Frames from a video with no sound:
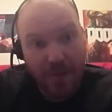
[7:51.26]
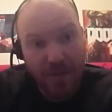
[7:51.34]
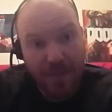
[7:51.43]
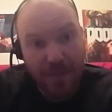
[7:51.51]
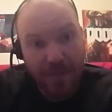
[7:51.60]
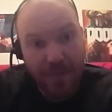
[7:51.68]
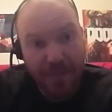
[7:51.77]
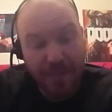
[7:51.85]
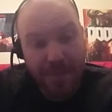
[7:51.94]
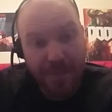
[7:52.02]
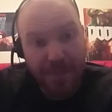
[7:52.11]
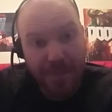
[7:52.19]

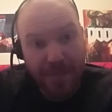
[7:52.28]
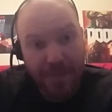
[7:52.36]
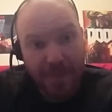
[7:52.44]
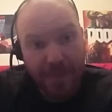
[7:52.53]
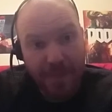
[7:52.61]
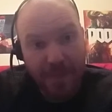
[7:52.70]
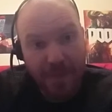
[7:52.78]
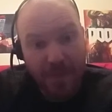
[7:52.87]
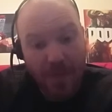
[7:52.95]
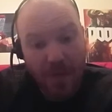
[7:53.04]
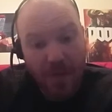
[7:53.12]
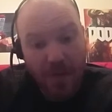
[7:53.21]

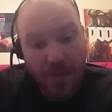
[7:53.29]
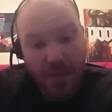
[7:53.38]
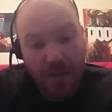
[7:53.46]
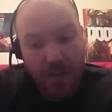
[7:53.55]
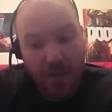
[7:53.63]
Nobody speaks.